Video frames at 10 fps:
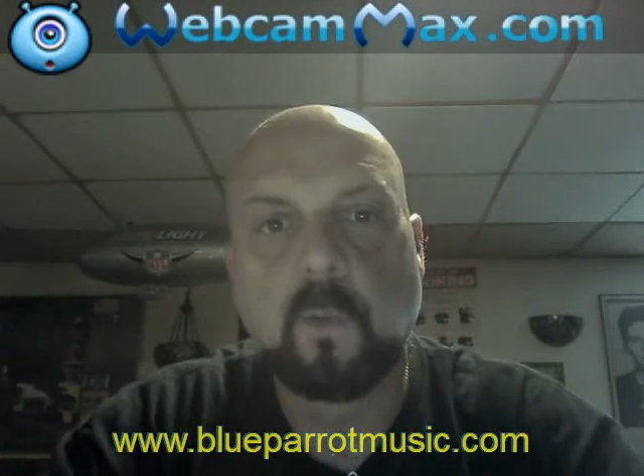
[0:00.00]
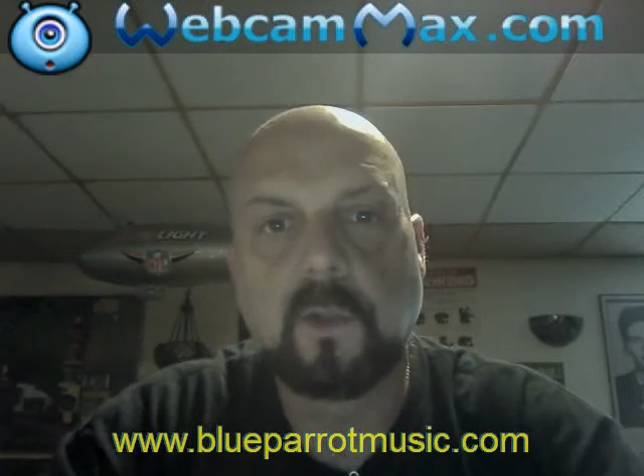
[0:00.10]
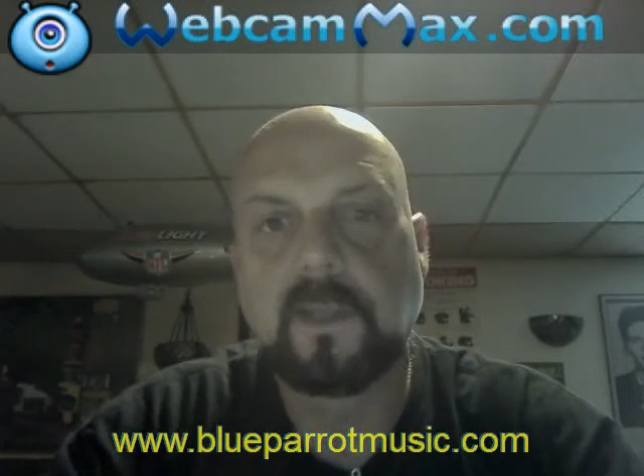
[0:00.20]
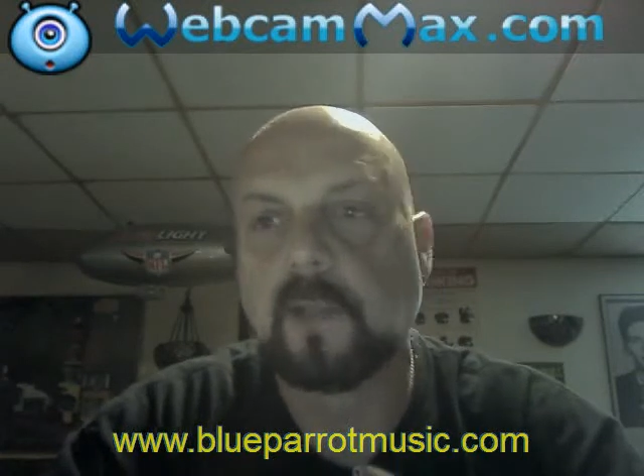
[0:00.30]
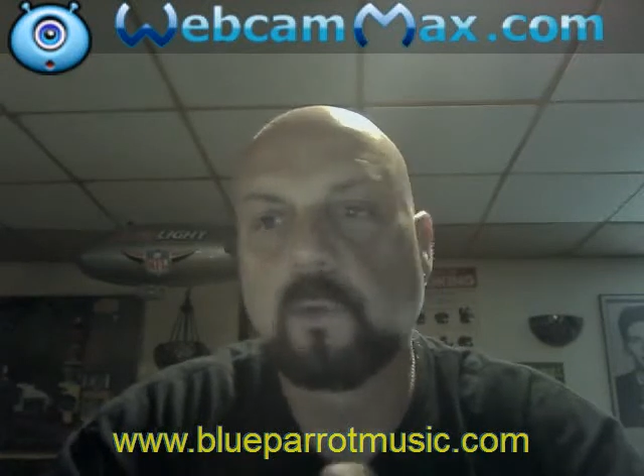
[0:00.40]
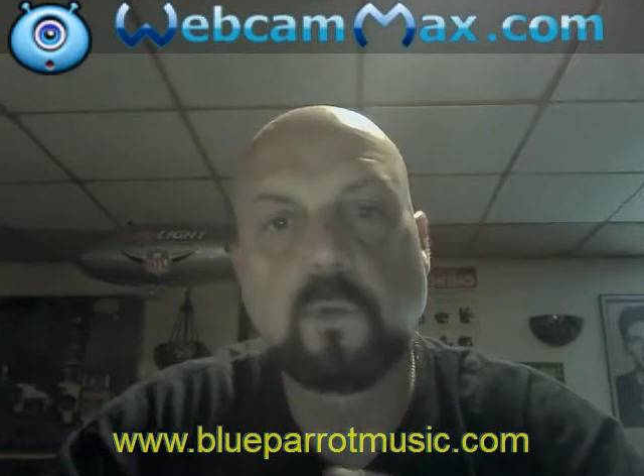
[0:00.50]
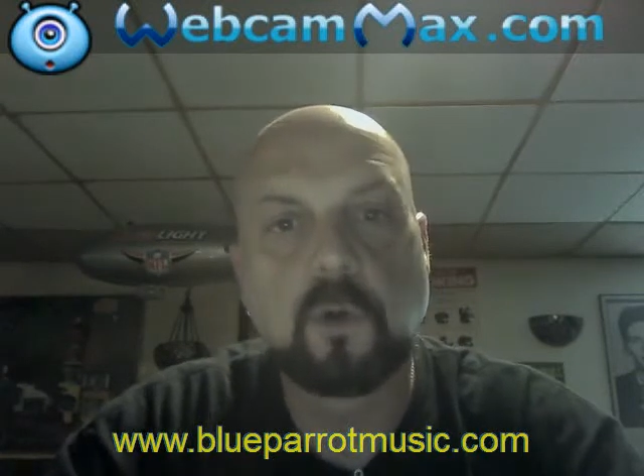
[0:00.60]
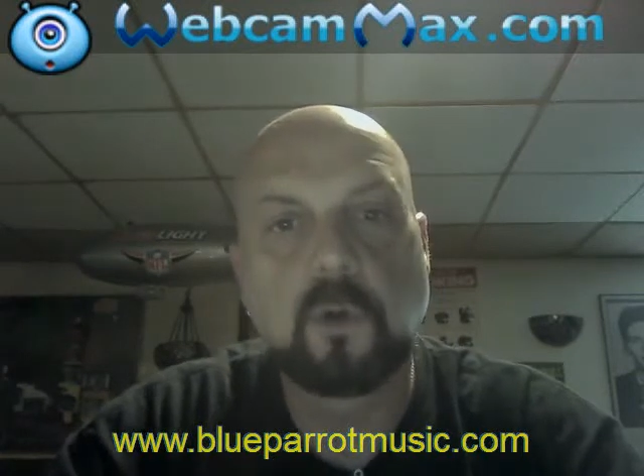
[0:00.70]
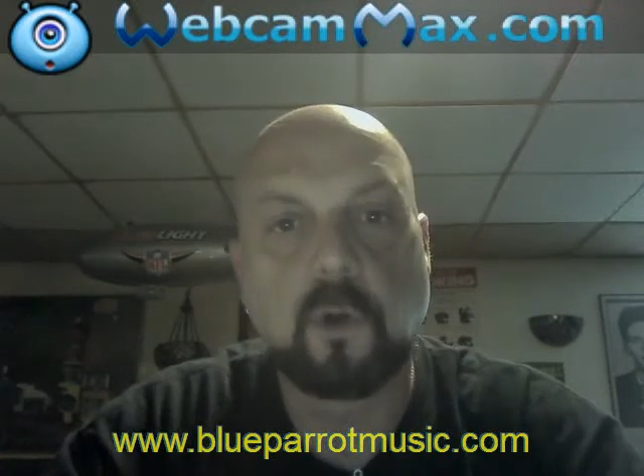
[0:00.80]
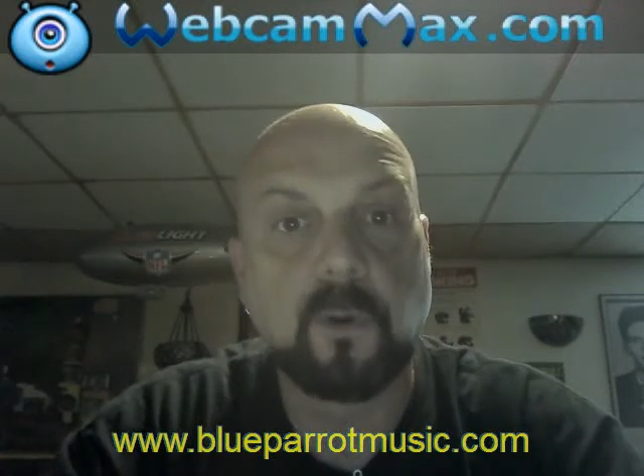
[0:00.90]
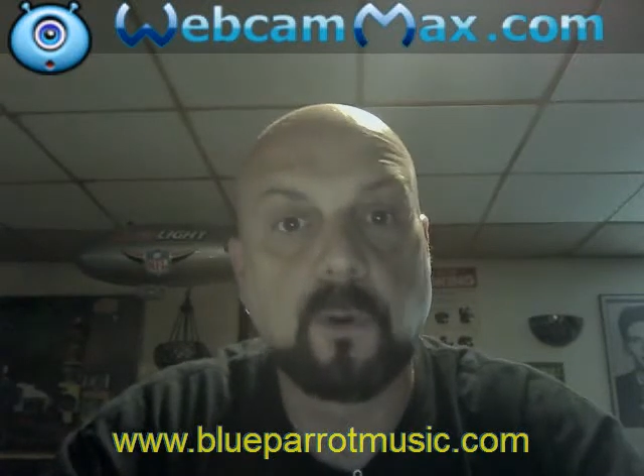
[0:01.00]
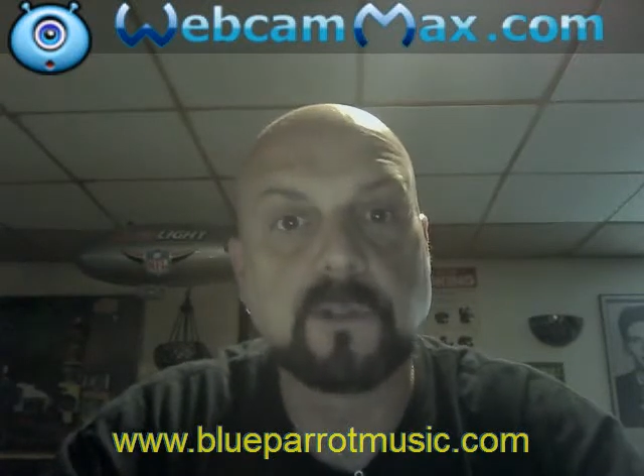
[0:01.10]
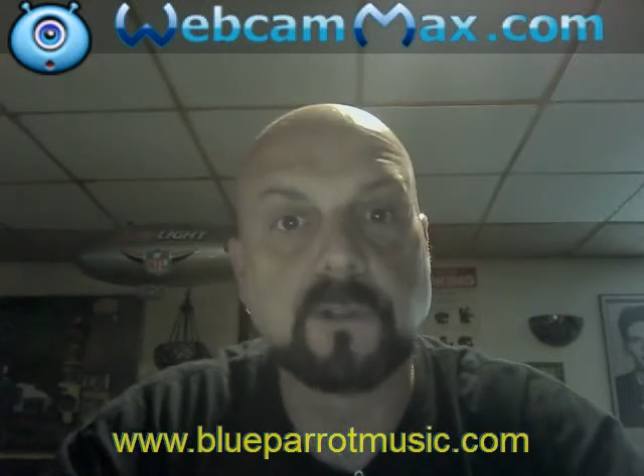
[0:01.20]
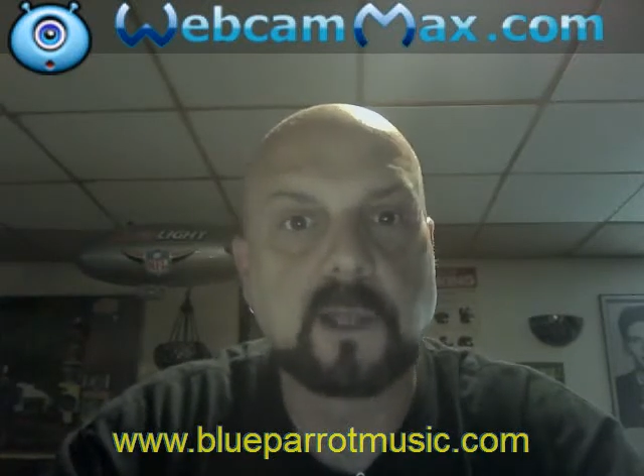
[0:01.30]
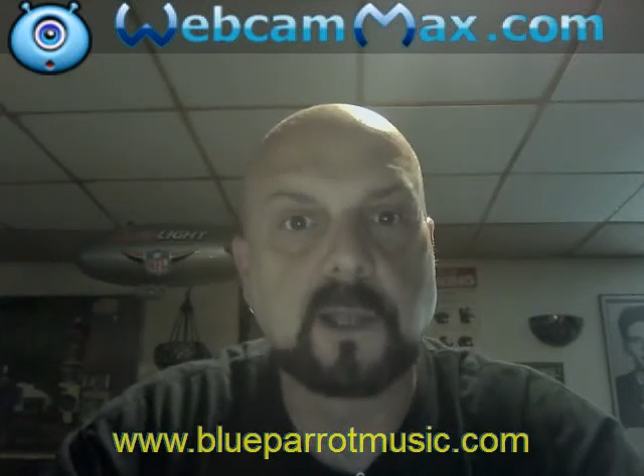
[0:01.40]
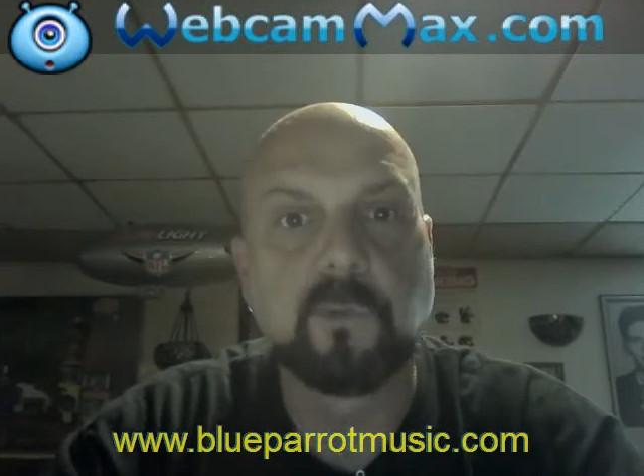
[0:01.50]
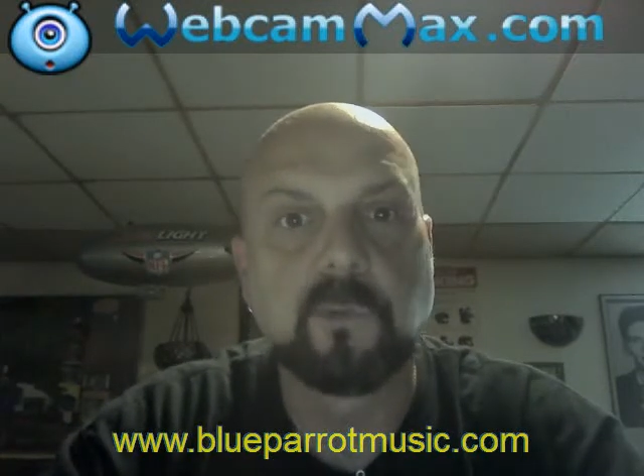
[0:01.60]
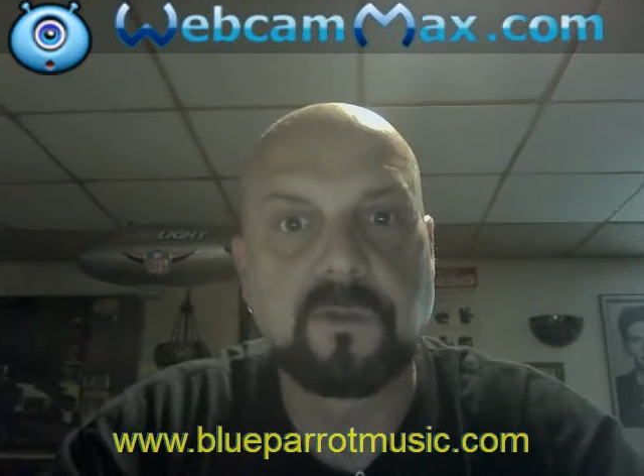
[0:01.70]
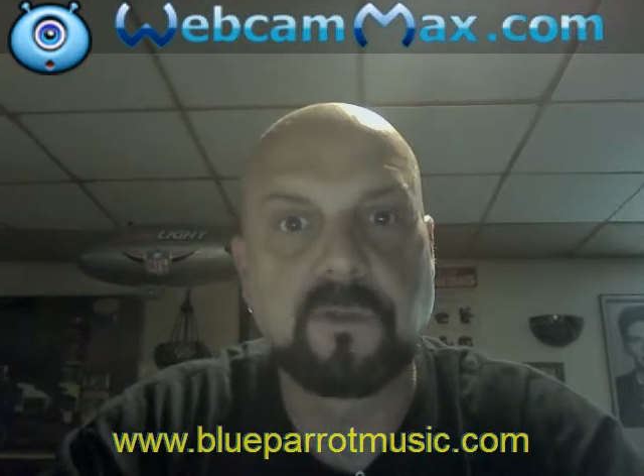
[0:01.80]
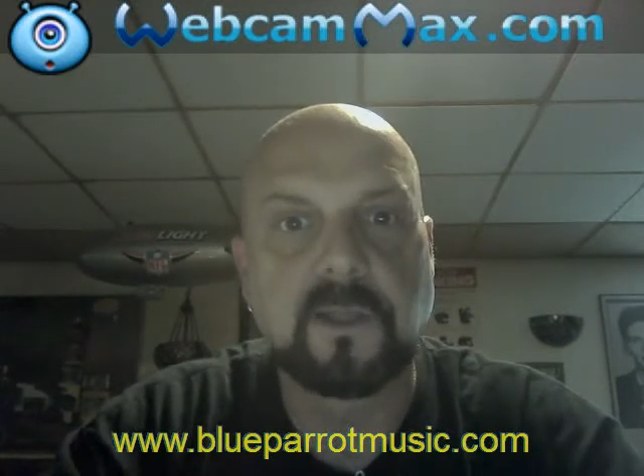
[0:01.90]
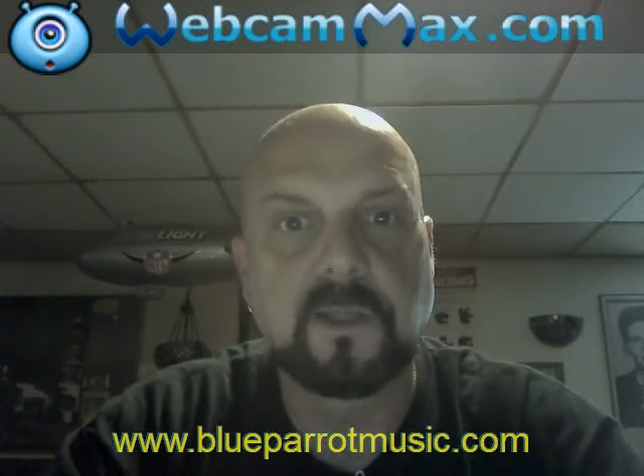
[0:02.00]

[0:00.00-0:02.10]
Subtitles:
With that, two good old boys in the next booth,